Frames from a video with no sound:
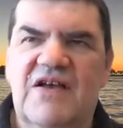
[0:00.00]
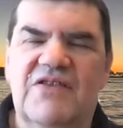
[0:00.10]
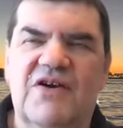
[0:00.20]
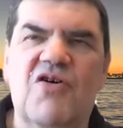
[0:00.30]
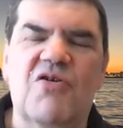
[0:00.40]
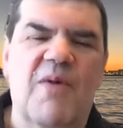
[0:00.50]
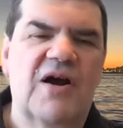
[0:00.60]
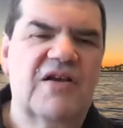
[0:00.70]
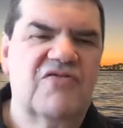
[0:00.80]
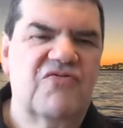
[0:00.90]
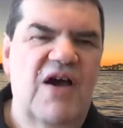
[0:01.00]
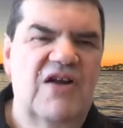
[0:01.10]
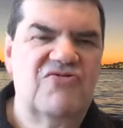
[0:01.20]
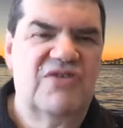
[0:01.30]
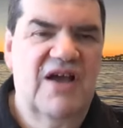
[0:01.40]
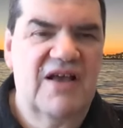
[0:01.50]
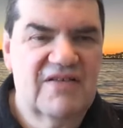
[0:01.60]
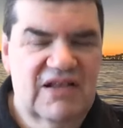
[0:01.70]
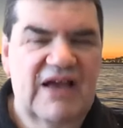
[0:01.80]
the go to market strategy is